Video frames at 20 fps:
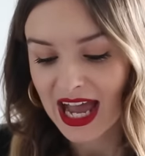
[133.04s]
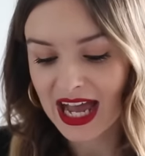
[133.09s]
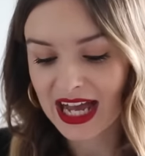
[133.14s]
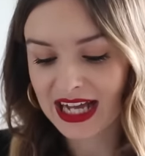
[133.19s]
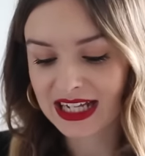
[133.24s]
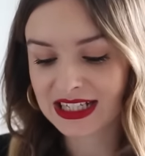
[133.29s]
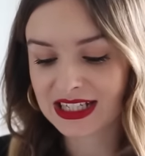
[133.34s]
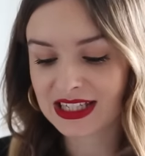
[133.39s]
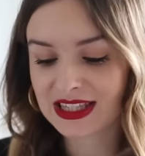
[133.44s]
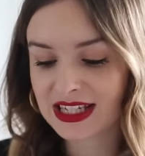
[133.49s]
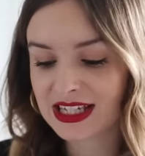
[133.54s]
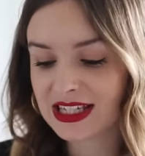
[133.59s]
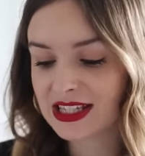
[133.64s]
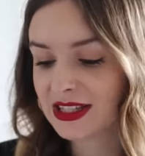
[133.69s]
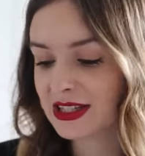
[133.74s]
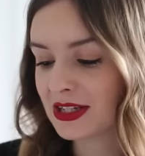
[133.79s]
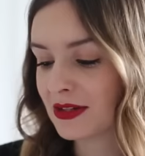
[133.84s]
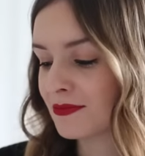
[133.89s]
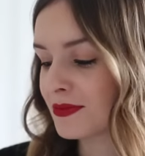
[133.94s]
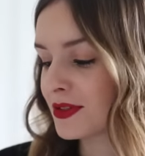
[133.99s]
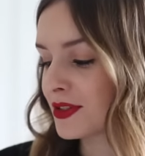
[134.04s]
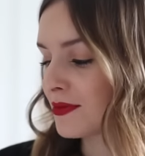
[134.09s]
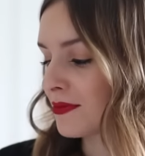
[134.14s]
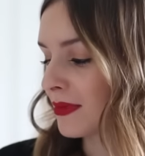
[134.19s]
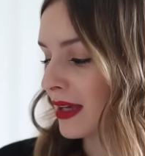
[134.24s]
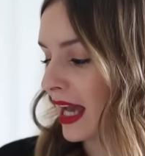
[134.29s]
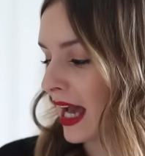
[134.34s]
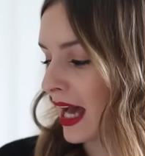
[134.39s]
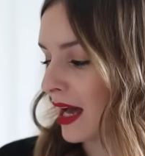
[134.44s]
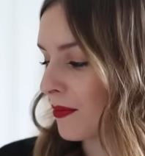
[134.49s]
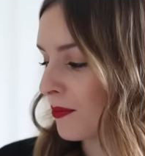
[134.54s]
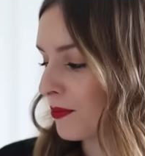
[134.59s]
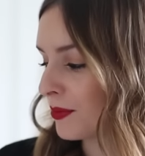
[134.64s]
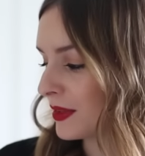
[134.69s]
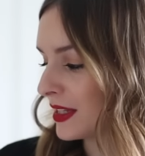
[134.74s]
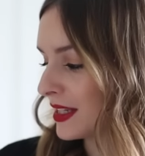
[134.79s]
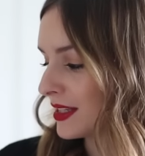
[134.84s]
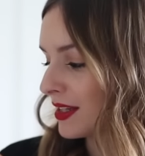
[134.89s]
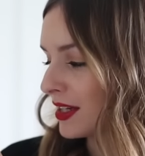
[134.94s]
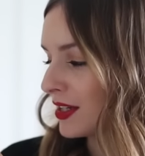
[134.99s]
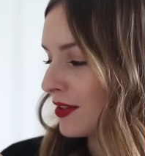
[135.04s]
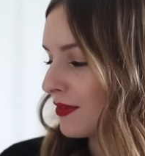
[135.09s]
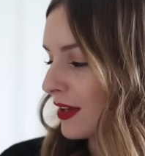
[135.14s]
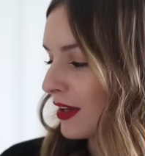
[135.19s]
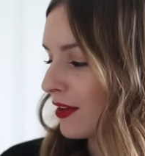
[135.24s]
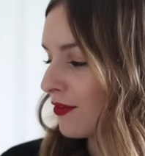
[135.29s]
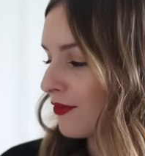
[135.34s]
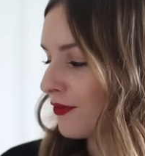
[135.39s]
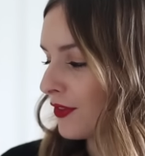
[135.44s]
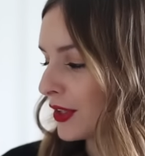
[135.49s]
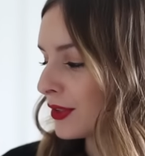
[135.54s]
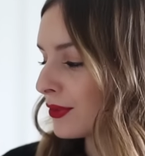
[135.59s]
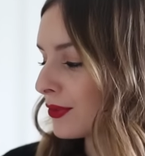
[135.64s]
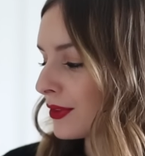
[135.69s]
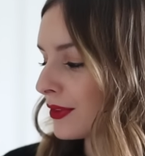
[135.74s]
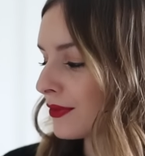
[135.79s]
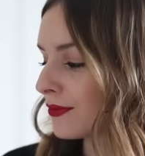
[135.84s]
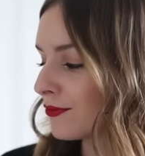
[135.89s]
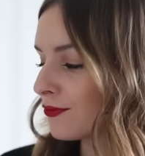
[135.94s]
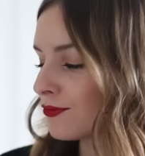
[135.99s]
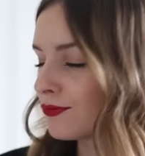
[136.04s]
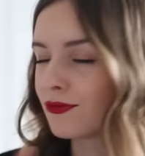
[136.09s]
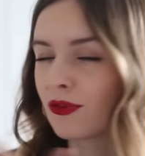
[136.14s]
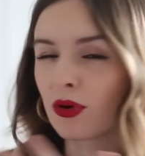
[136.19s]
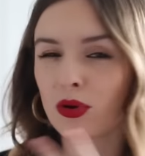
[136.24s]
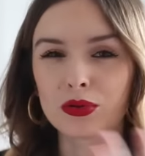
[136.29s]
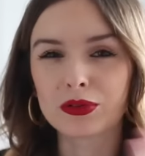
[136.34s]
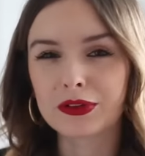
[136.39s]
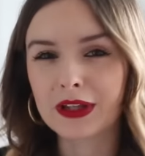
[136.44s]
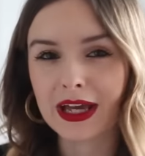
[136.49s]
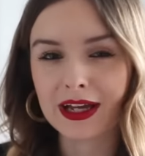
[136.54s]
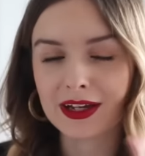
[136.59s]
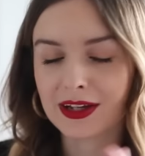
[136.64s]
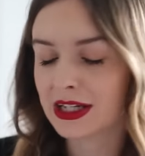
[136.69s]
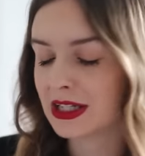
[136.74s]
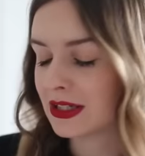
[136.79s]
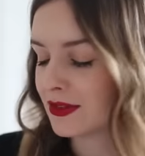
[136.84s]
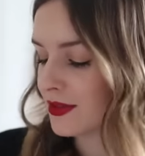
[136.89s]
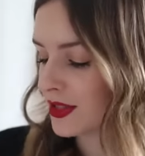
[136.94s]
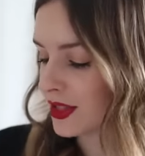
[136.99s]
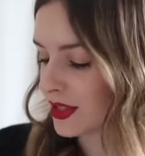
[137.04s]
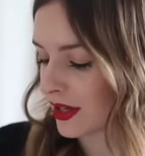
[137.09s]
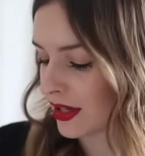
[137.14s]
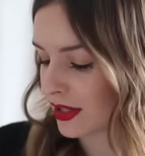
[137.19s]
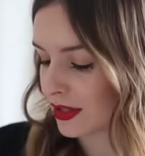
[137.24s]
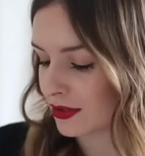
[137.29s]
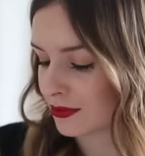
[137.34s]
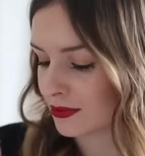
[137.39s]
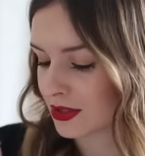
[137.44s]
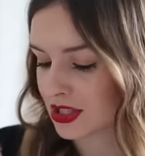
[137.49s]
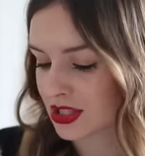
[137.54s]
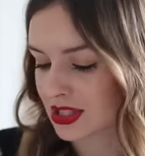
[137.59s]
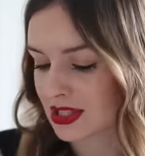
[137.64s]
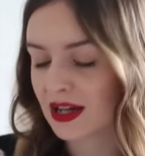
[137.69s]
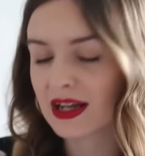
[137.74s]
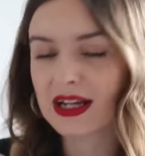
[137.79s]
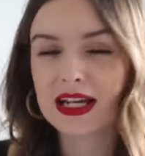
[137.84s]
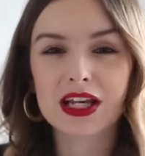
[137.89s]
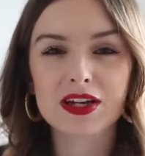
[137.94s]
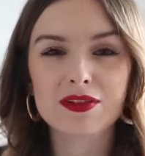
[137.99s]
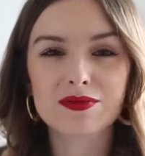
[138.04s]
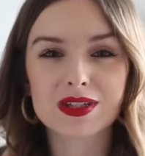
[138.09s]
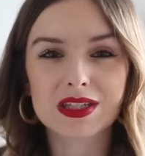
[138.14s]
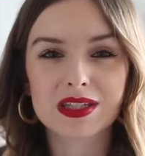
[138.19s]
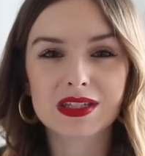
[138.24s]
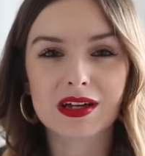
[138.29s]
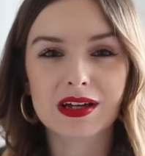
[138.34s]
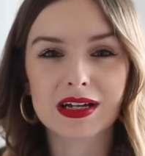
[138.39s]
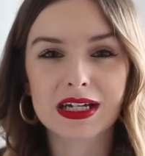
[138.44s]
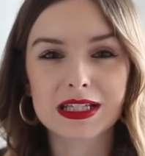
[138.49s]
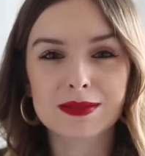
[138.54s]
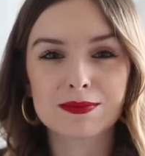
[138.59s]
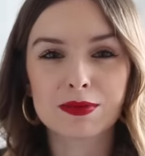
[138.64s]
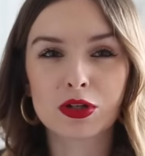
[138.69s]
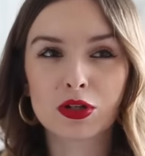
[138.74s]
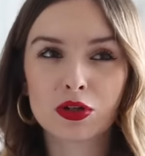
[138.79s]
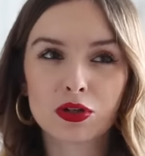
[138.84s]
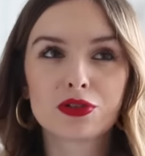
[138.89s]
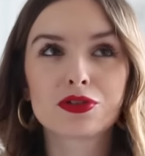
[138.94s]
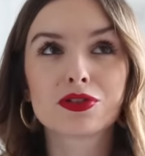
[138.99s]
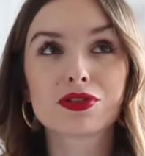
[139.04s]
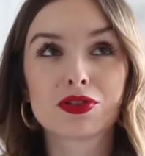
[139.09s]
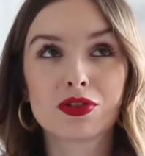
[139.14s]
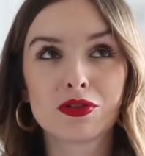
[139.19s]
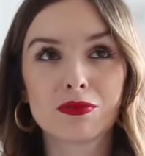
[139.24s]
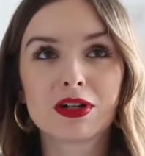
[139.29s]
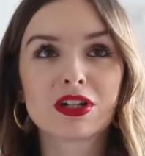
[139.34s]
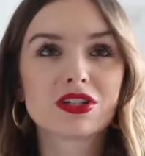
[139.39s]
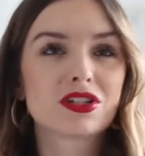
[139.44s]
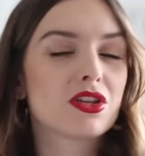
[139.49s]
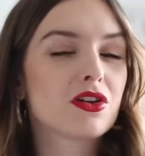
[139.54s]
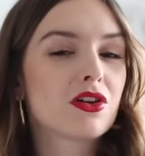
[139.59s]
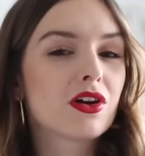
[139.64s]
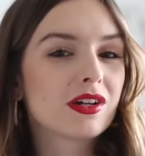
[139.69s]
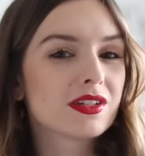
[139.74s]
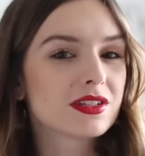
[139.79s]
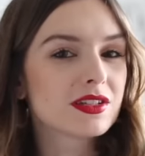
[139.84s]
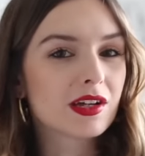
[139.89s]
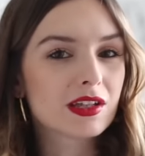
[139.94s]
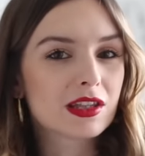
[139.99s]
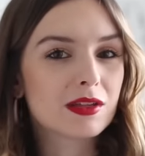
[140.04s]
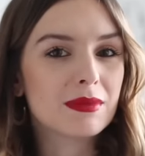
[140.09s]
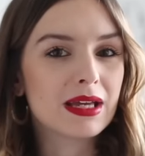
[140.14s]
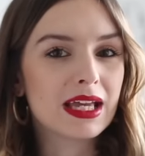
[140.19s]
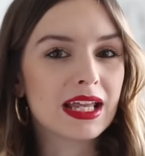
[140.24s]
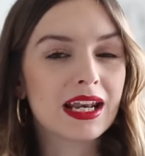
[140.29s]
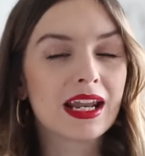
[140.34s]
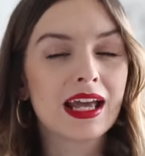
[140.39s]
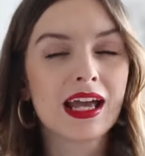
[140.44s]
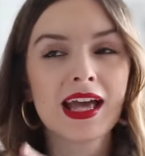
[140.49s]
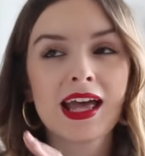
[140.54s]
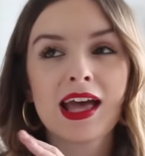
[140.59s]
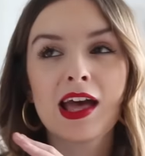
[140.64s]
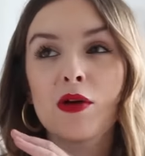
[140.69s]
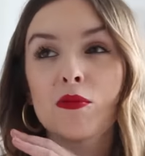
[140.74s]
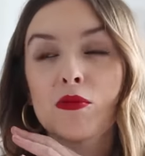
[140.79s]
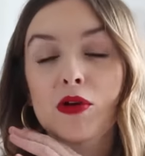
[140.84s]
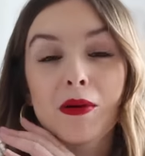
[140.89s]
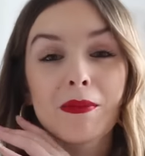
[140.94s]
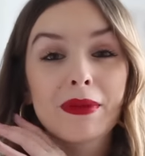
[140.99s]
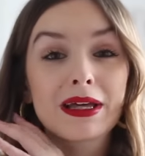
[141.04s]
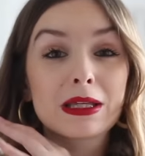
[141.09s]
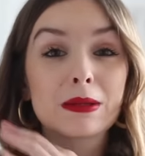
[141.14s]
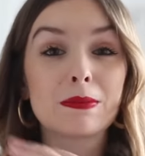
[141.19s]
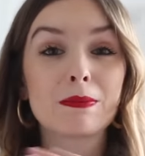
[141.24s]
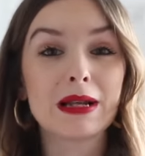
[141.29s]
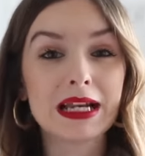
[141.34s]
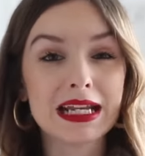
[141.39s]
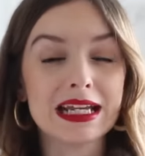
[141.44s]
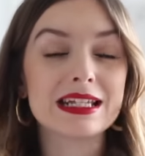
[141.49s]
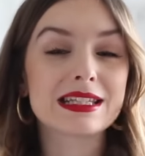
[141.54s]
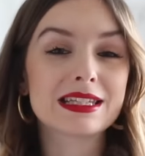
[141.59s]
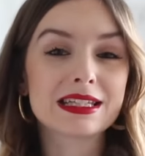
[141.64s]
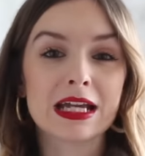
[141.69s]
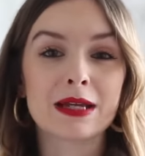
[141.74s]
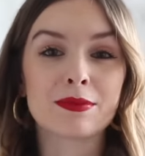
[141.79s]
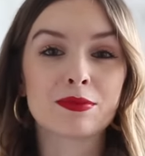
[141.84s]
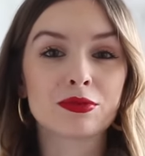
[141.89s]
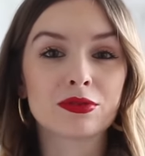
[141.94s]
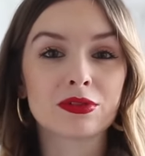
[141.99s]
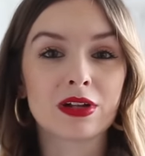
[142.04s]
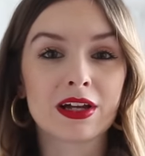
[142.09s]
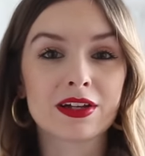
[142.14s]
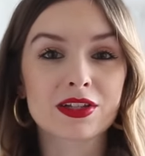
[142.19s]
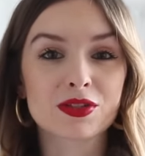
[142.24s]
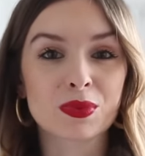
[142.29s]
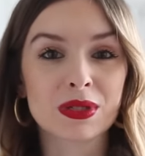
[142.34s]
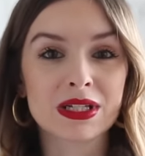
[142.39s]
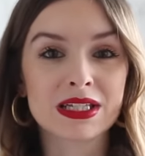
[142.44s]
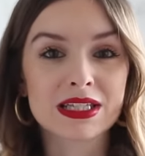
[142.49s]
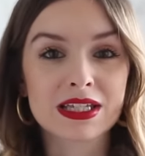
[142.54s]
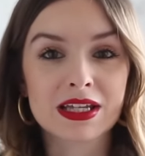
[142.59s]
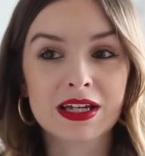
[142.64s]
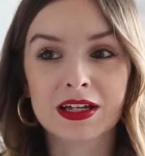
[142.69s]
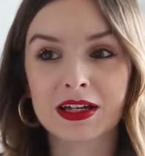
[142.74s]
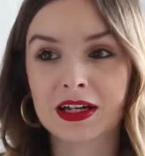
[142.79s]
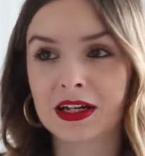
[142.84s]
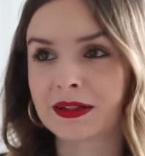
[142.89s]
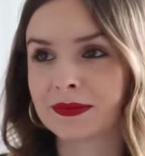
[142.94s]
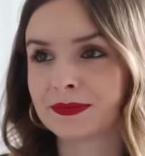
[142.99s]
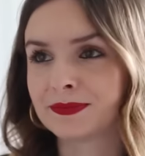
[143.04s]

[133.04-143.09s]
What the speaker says: And these jumpers from Gap, this kind of like funnel roll neck kind of style, which is slightly oversized but not too much that you can't tuck them in, were my complete staple last winter.